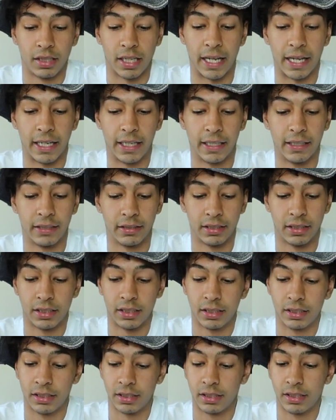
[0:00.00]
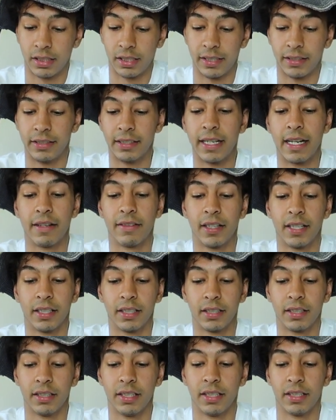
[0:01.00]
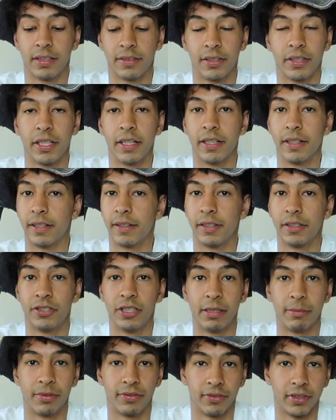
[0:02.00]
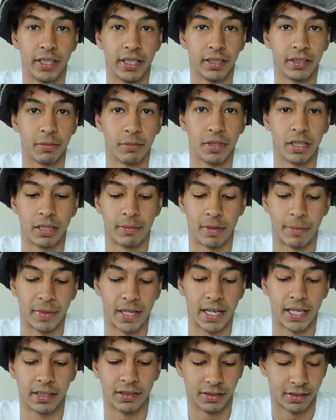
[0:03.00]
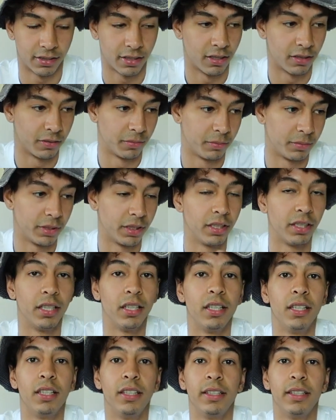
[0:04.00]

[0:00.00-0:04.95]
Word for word: and uh, they had like yeah their, their jeans flare at the bottom I mean I just cut them but